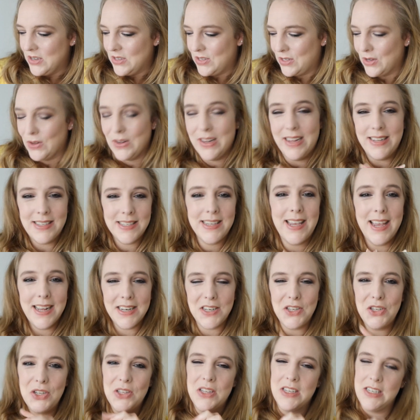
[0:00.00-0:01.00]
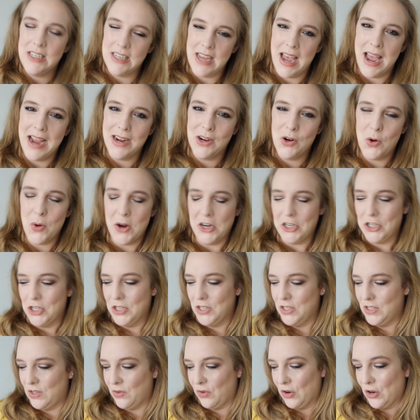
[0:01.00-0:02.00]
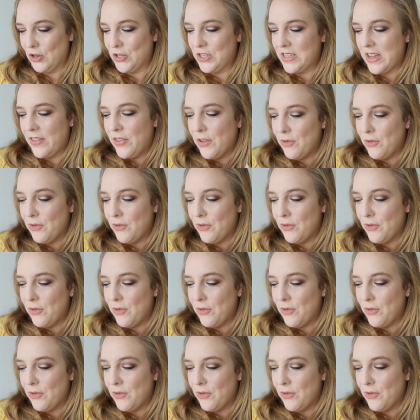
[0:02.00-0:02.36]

So let's get to the tag questions first.